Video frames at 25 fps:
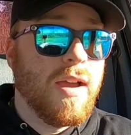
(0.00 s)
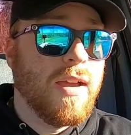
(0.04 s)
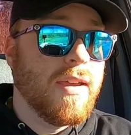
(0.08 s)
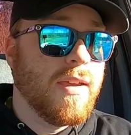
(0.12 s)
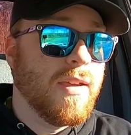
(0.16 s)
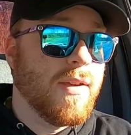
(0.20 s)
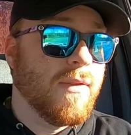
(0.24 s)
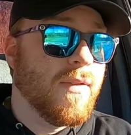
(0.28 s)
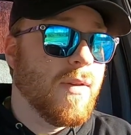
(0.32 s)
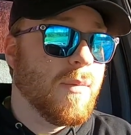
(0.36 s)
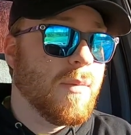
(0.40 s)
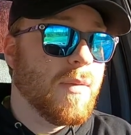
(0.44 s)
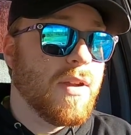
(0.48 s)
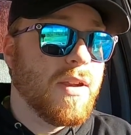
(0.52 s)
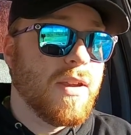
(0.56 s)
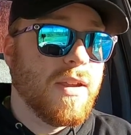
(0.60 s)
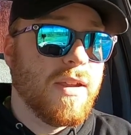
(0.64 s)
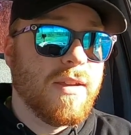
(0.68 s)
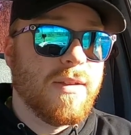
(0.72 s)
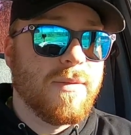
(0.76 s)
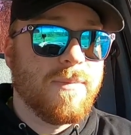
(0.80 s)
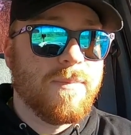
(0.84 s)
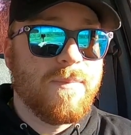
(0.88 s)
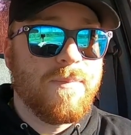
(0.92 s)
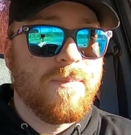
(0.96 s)
If I'm
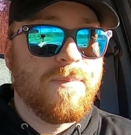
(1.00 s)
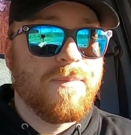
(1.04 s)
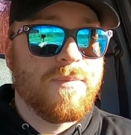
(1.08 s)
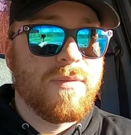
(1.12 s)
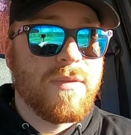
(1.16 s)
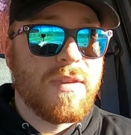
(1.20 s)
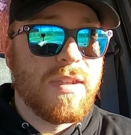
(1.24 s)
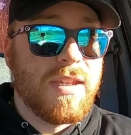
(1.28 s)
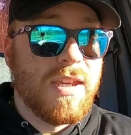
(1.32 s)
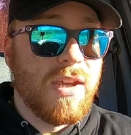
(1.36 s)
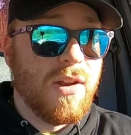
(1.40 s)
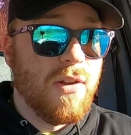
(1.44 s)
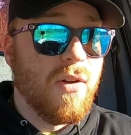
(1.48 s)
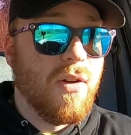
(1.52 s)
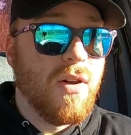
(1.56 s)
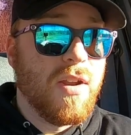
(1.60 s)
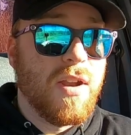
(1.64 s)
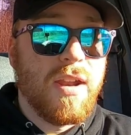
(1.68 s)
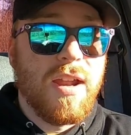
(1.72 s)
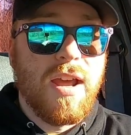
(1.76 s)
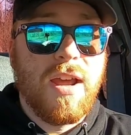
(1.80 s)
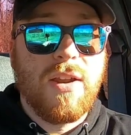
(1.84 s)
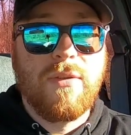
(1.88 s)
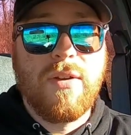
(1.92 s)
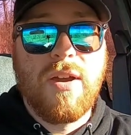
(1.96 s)
gonna get on
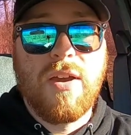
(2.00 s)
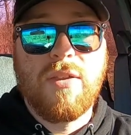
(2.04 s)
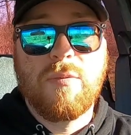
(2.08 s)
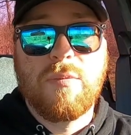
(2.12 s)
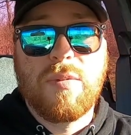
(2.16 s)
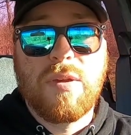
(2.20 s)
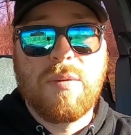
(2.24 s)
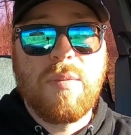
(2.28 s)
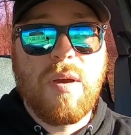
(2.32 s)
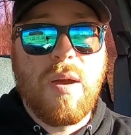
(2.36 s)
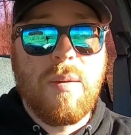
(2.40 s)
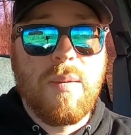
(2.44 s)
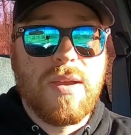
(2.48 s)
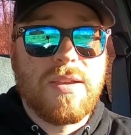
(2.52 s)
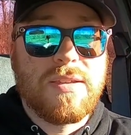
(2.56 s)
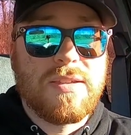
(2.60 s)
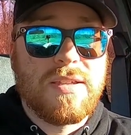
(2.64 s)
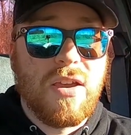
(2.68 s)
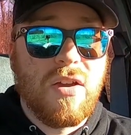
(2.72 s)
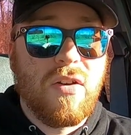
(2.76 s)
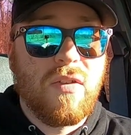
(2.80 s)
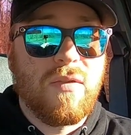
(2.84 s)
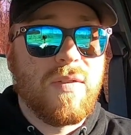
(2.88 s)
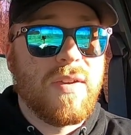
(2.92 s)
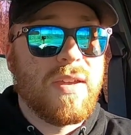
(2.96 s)
it, I'd rather be by
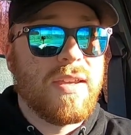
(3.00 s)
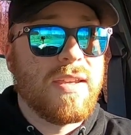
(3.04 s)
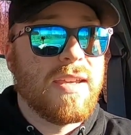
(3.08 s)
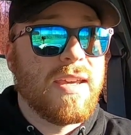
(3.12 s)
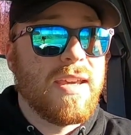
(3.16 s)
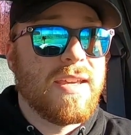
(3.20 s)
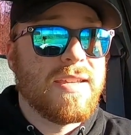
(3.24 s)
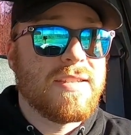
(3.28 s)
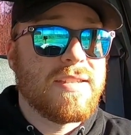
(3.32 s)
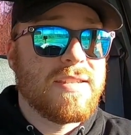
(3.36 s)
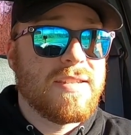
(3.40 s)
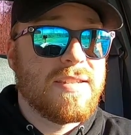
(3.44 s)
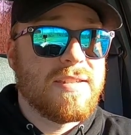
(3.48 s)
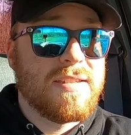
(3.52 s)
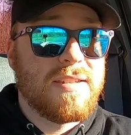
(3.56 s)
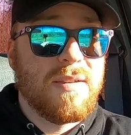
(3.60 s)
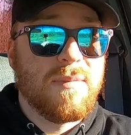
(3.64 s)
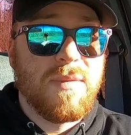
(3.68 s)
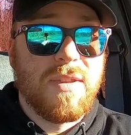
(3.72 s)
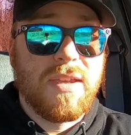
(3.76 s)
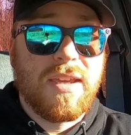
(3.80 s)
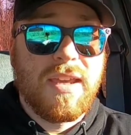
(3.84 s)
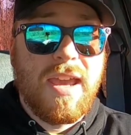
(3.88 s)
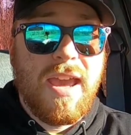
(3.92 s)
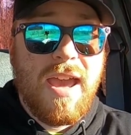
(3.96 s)
myself in case
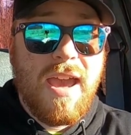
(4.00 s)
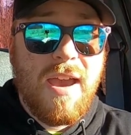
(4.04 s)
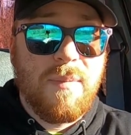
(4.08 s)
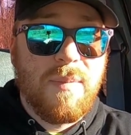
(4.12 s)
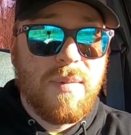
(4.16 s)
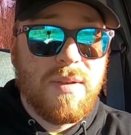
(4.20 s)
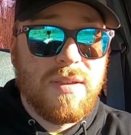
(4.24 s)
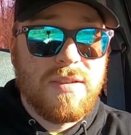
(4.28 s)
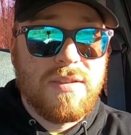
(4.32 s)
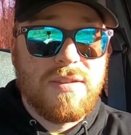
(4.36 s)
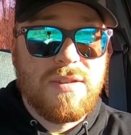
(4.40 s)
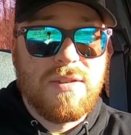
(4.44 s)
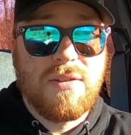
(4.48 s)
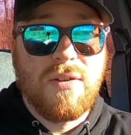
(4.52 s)
something happens.